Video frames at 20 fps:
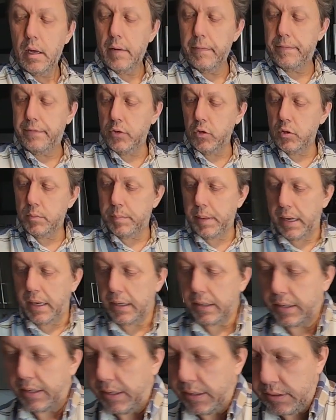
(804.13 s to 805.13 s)
food
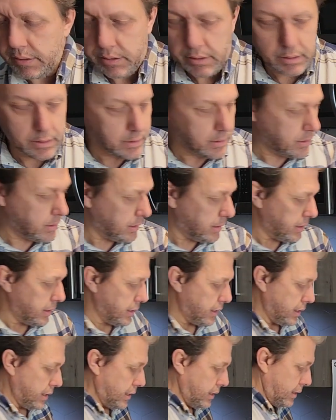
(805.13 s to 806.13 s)
bag here.
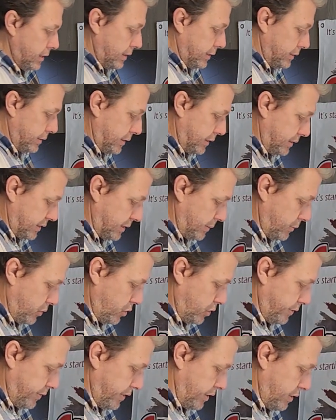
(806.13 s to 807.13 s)
Let's get some
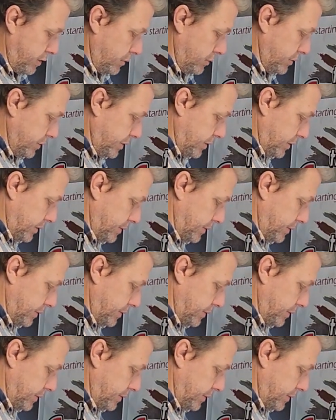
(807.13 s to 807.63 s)
Oreos.